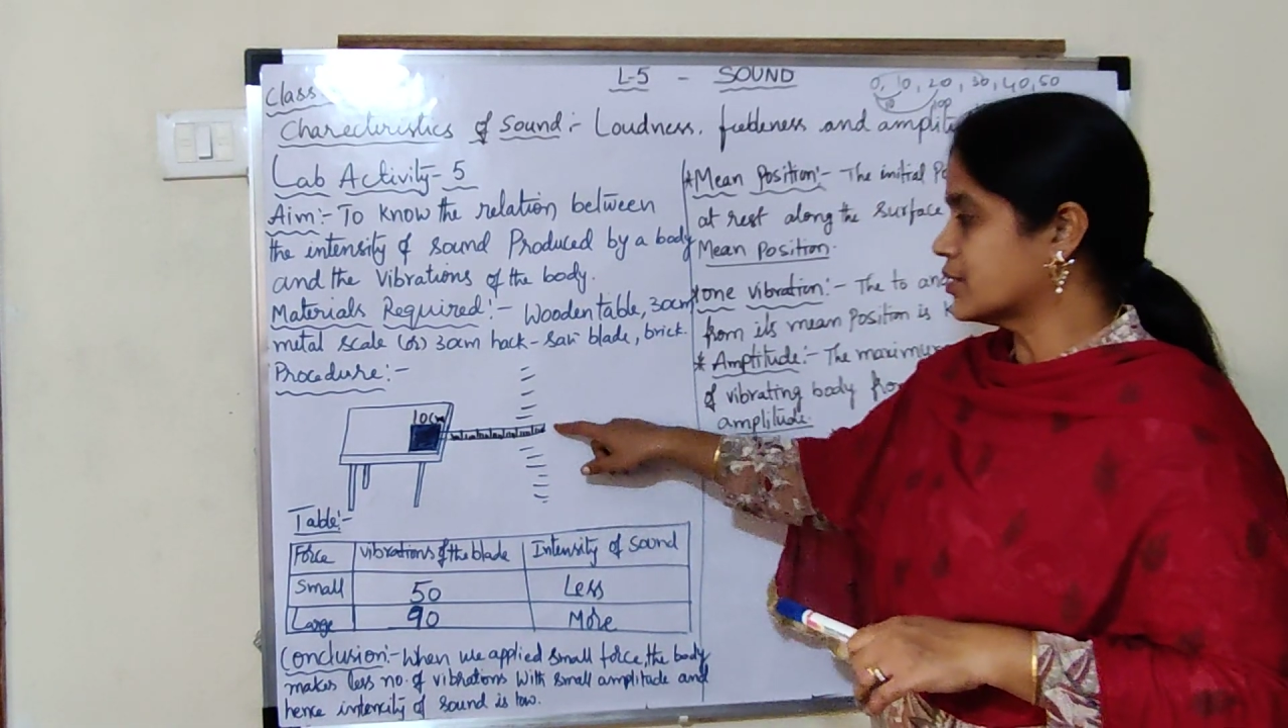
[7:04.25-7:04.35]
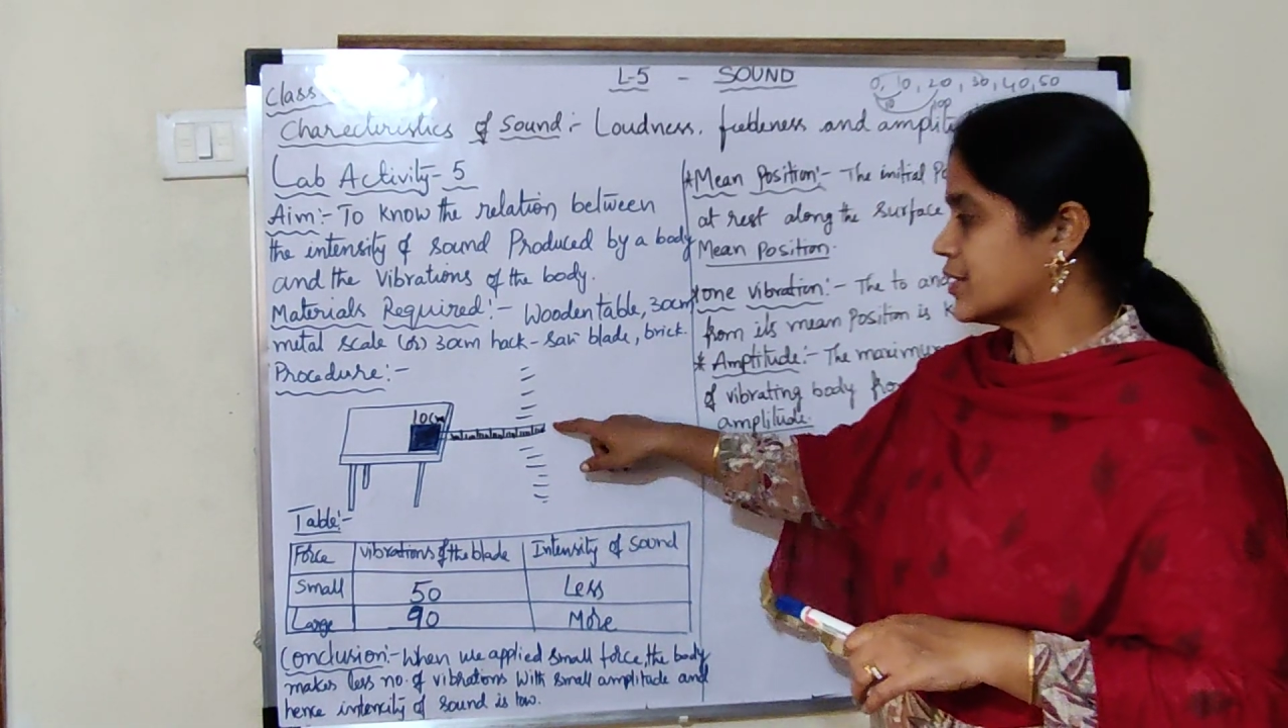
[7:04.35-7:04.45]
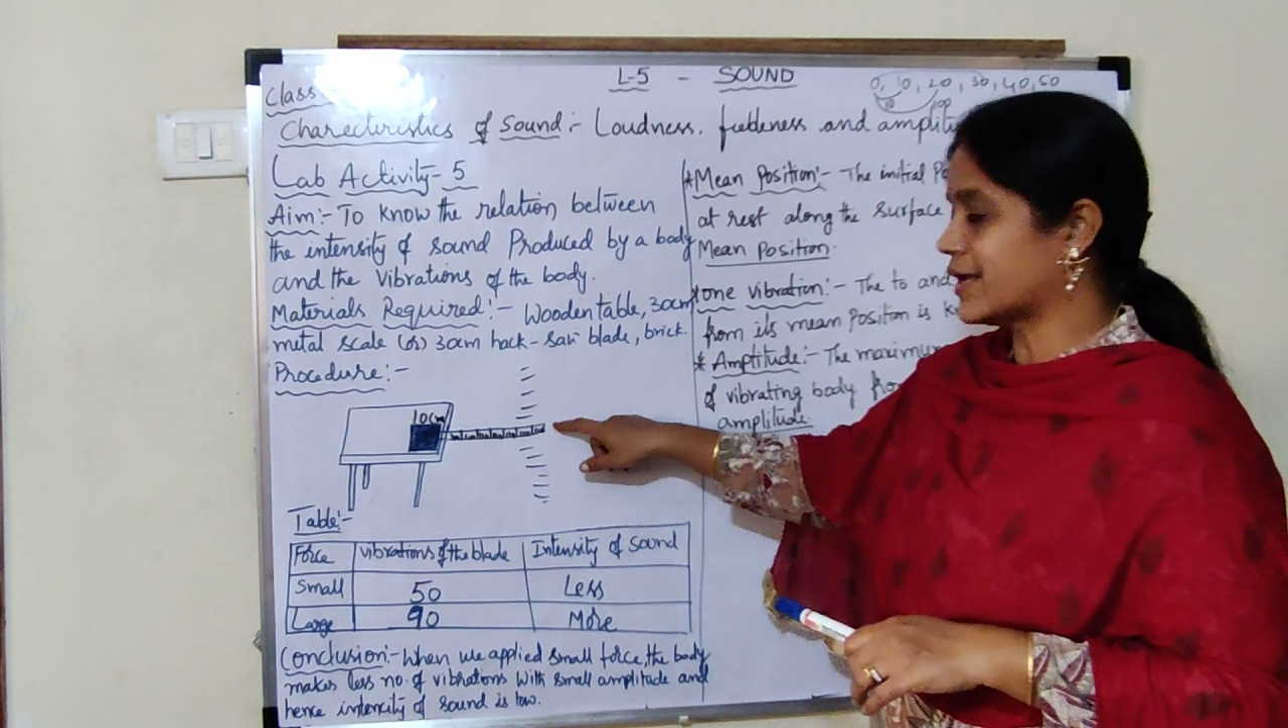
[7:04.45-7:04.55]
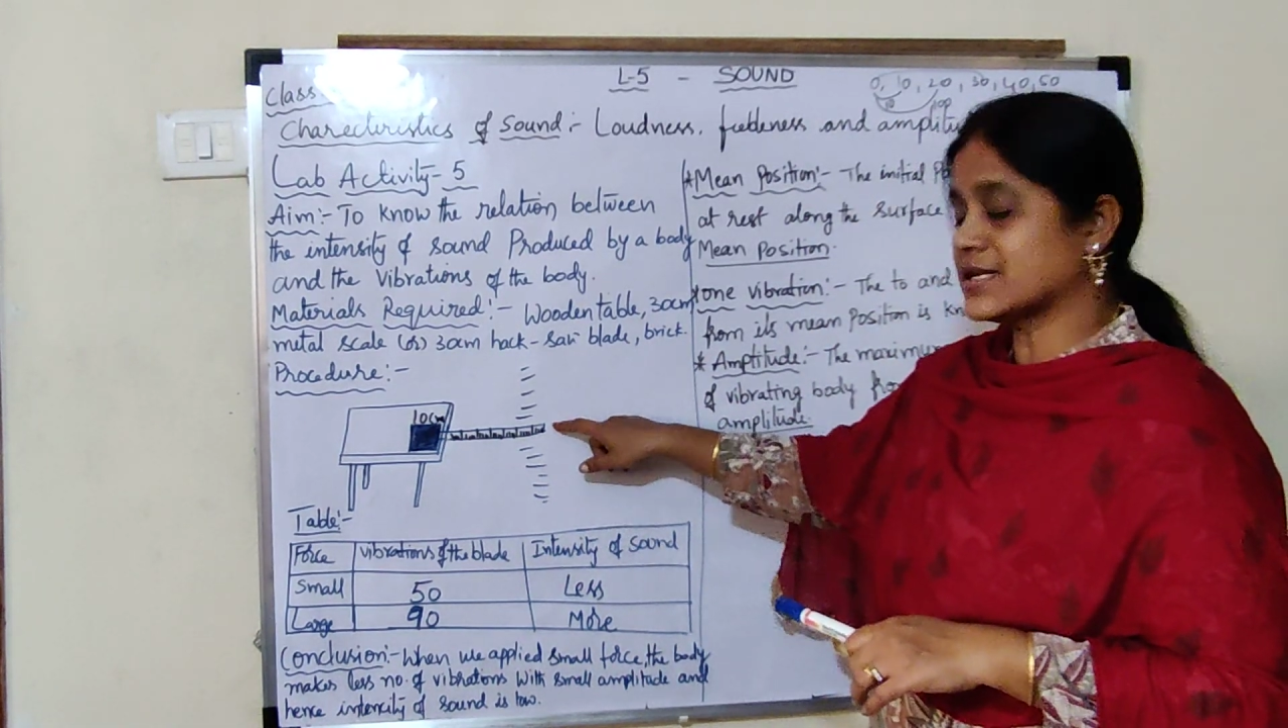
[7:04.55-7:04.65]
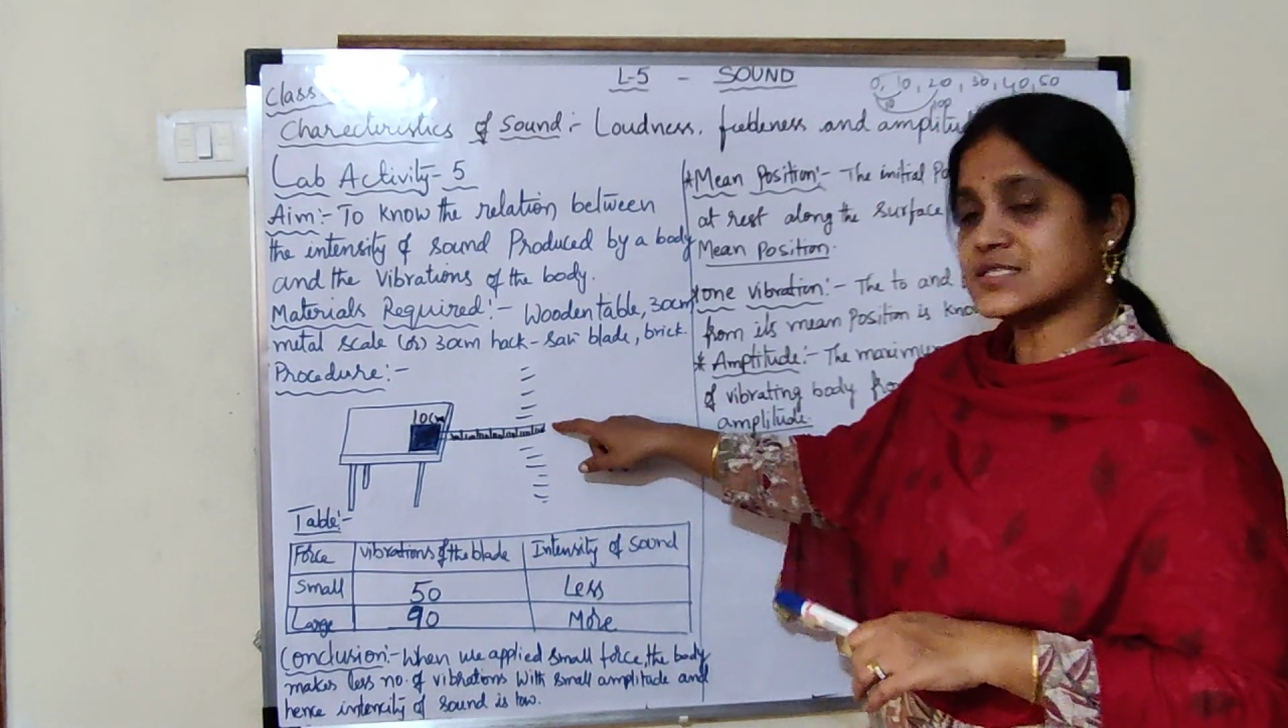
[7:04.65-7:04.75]

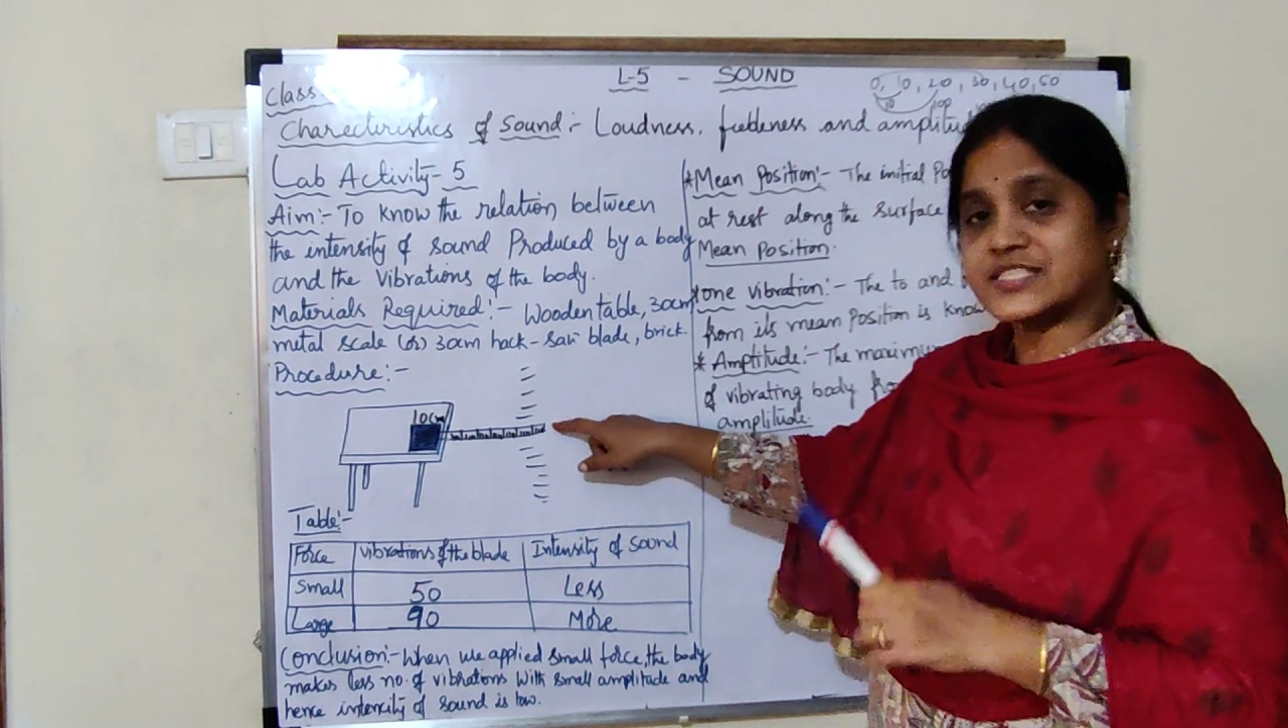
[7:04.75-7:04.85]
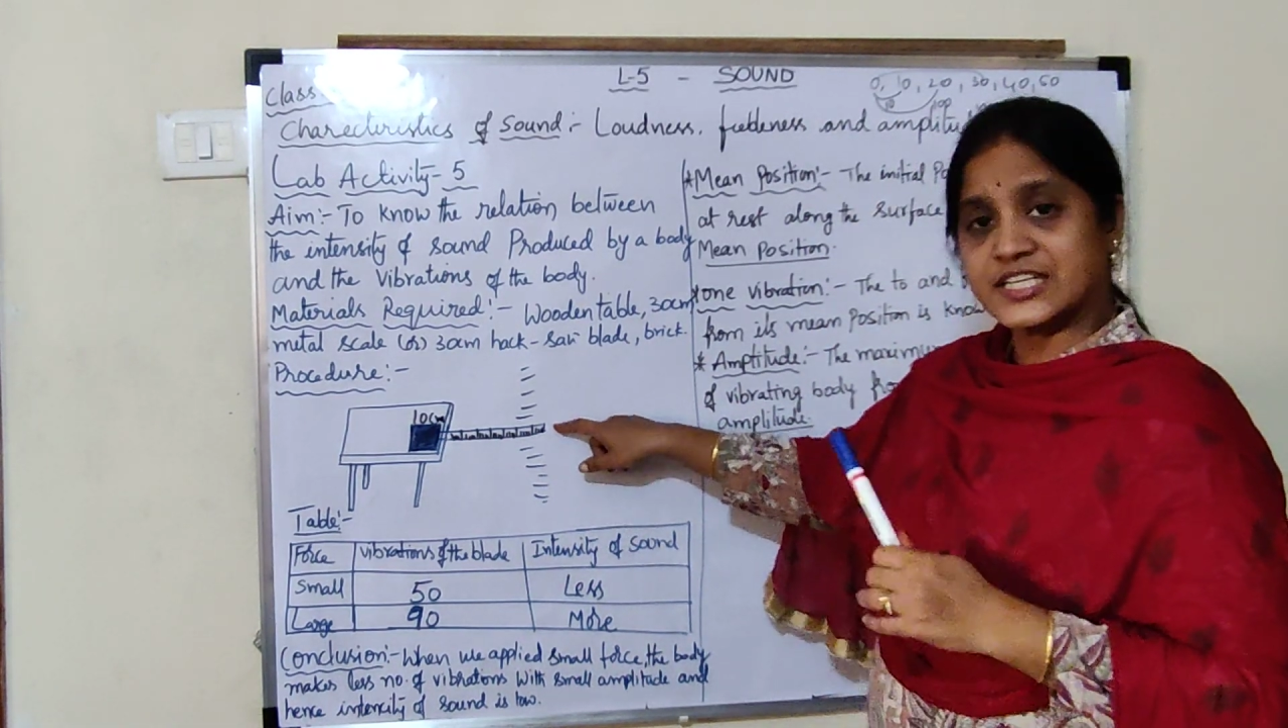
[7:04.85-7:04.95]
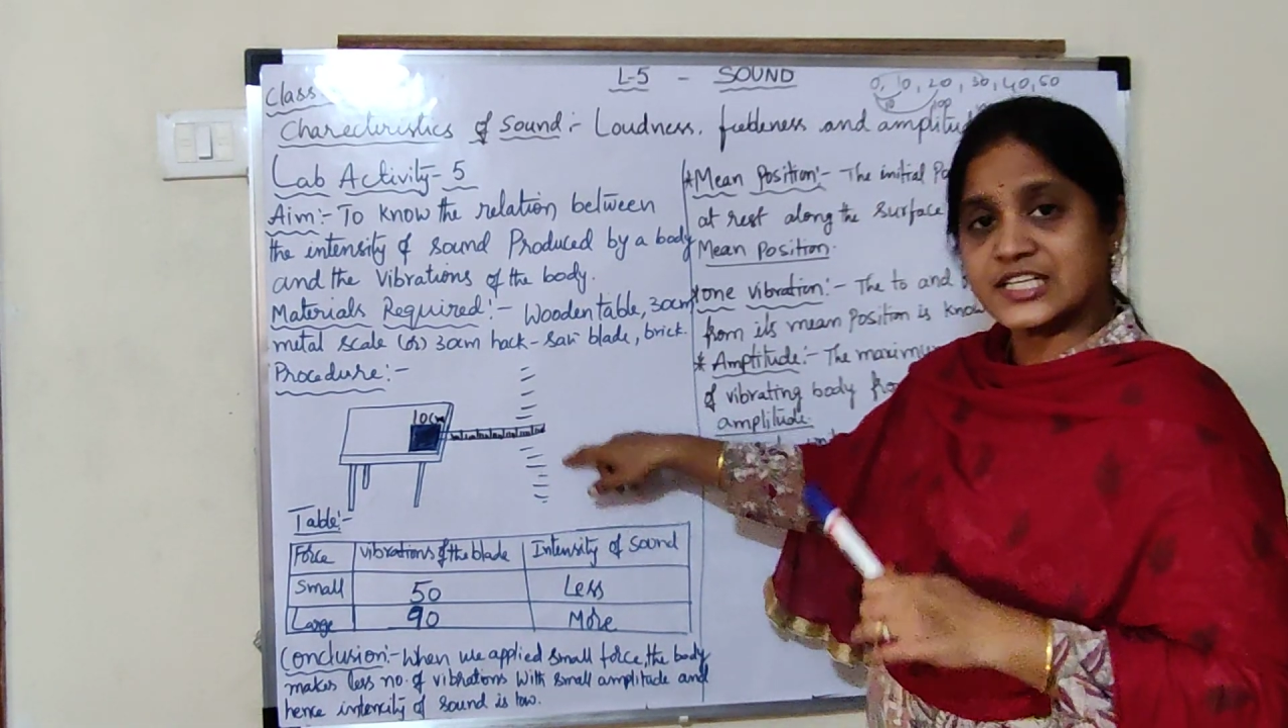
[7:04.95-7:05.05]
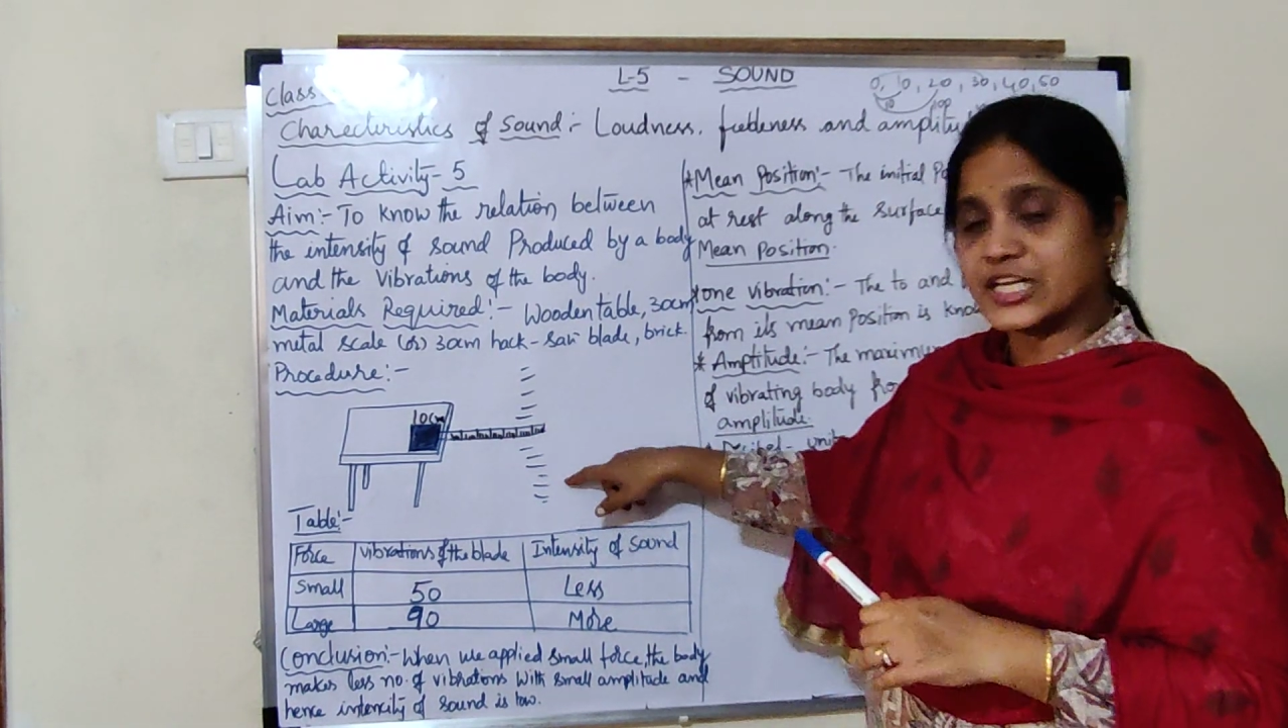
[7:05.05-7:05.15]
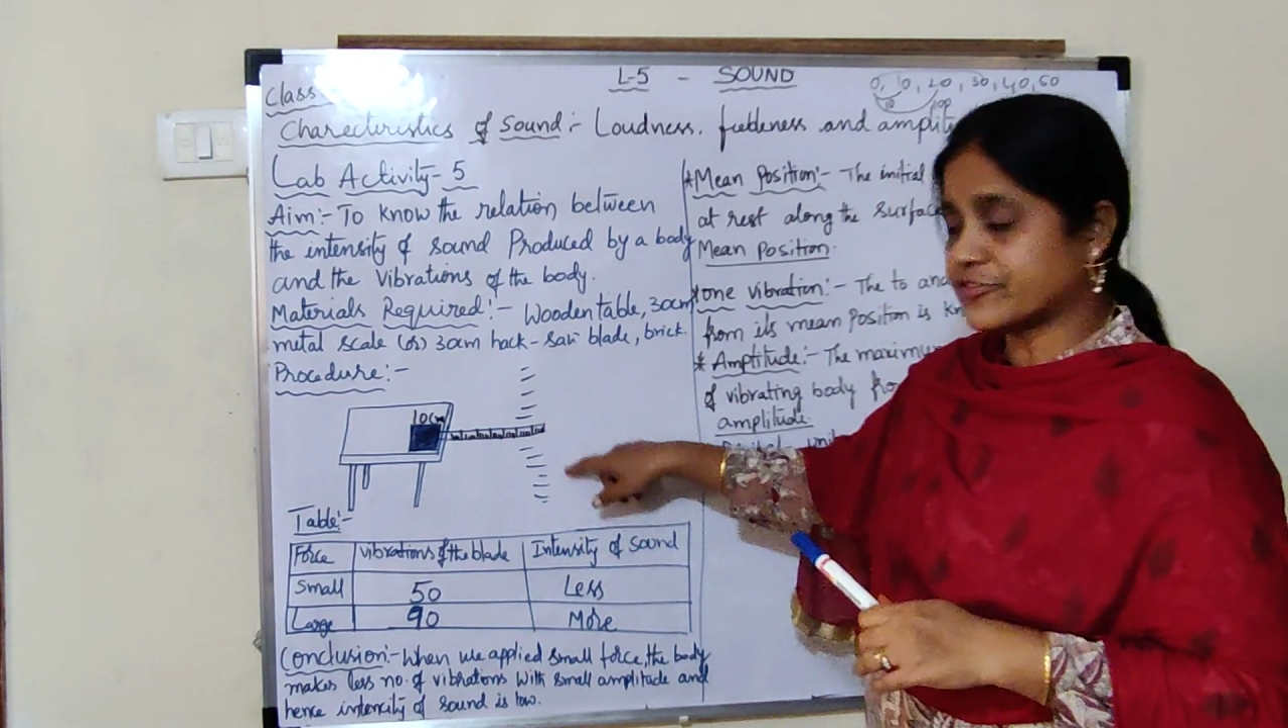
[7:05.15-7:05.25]
then
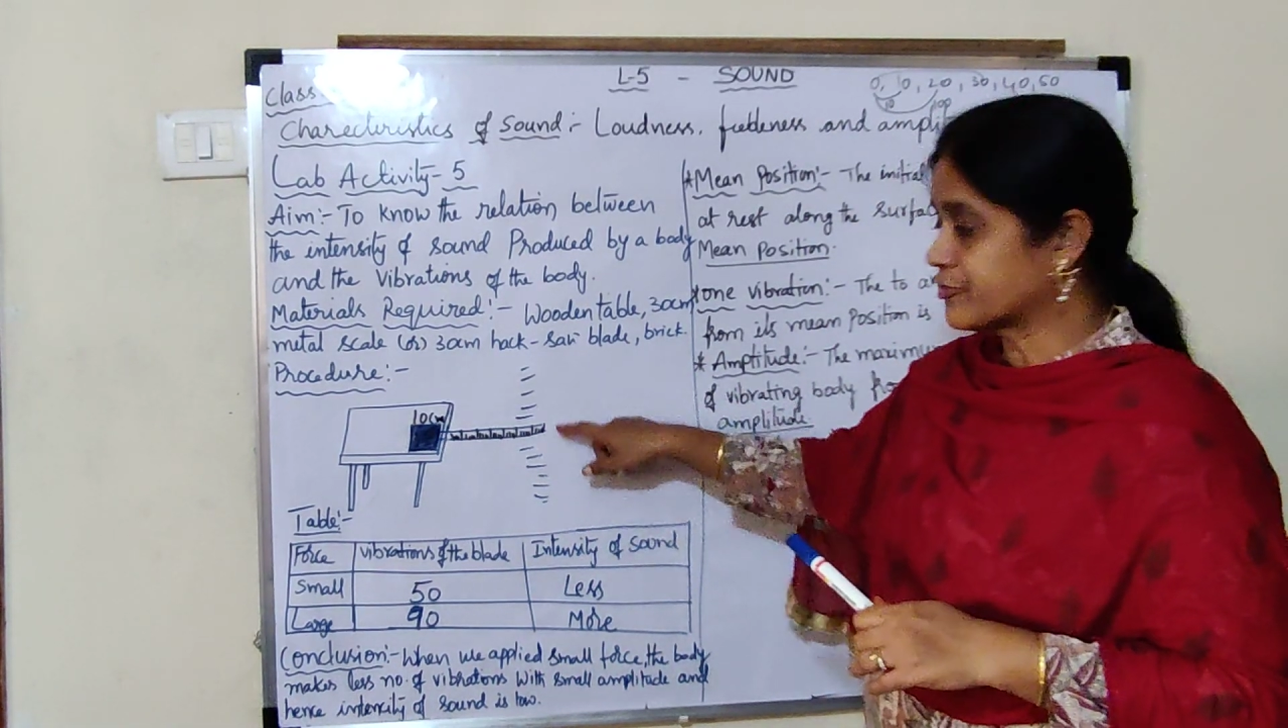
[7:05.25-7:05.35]
gently